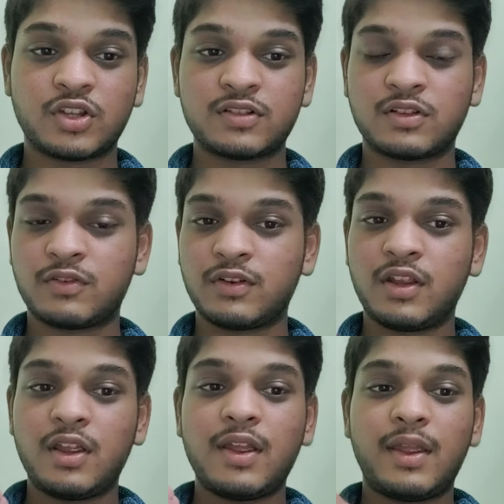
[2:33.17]
much as
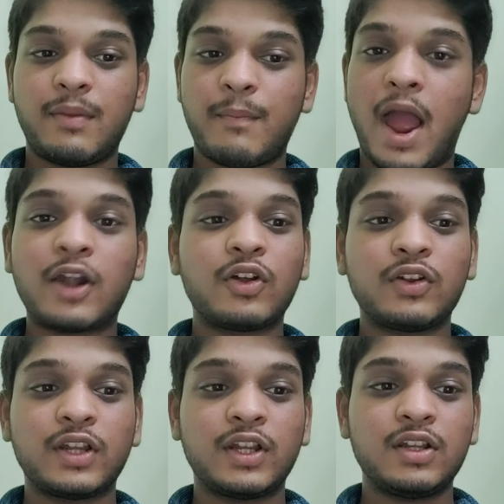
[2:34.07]
an
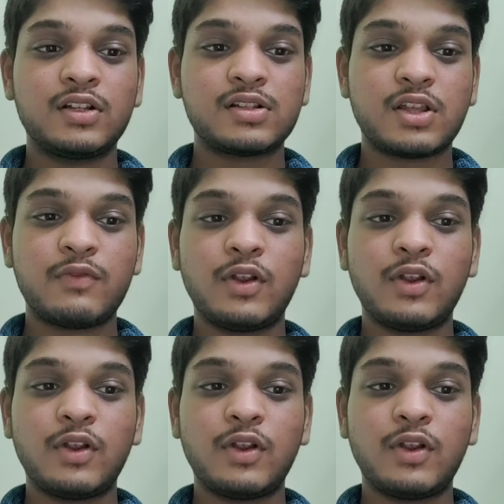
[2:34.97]
impact on readers.